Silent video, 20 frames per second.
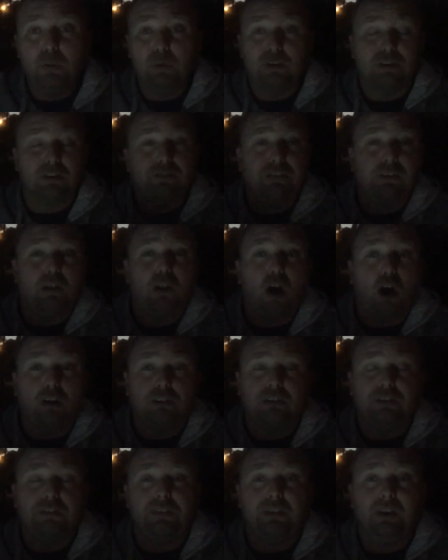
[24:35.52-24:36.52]
which is
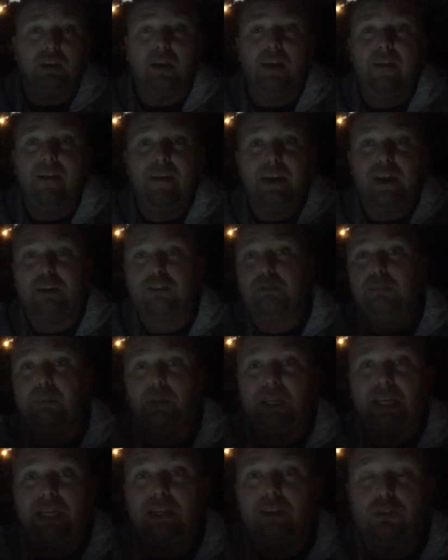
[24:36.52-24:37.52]
philosophy
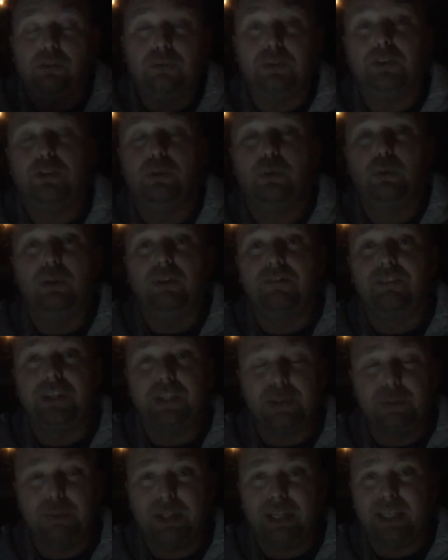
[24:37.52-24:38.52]
explained through the tool of
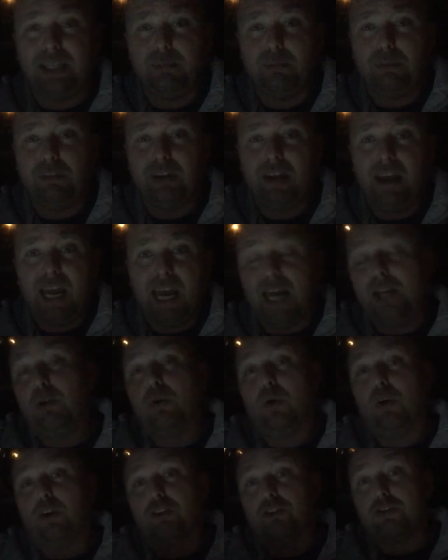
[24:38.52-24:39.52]
video games. And of
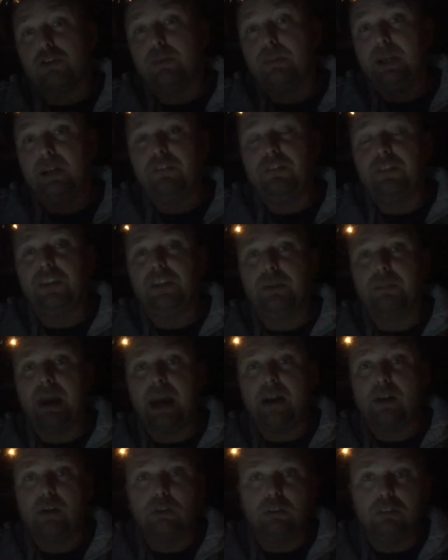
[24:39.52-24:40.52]
course, Streaming
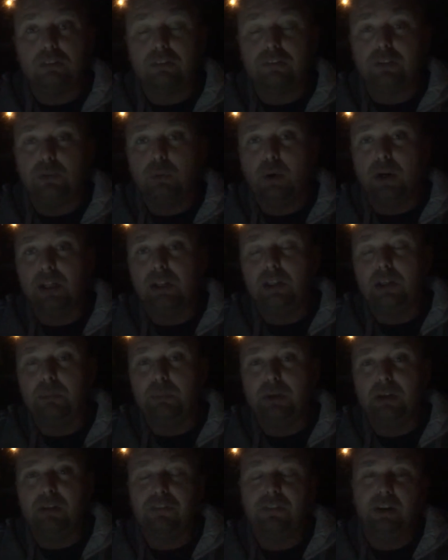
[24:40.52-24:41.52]
Fundamentals, if you want a little
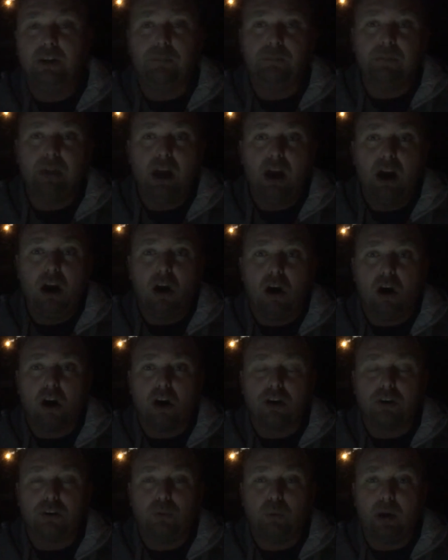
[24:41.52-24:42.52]
bit of
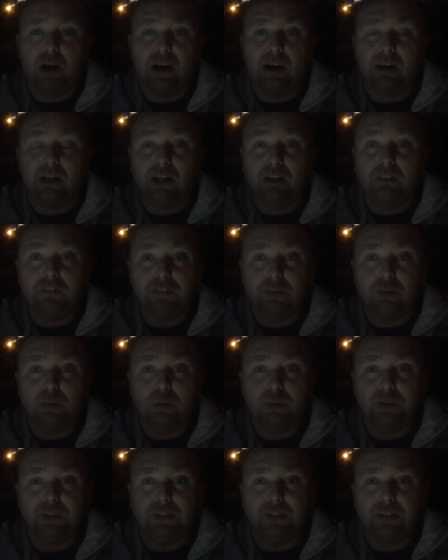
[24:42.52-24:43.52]
hardware
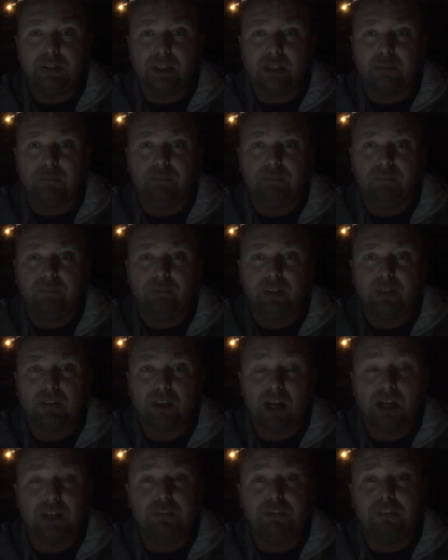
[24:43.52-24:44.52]
info and
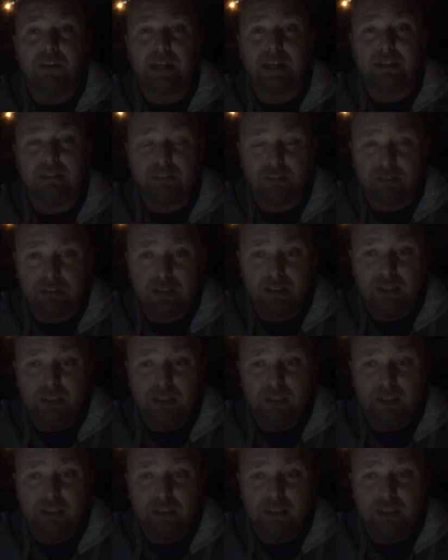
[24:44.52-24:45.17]
advice.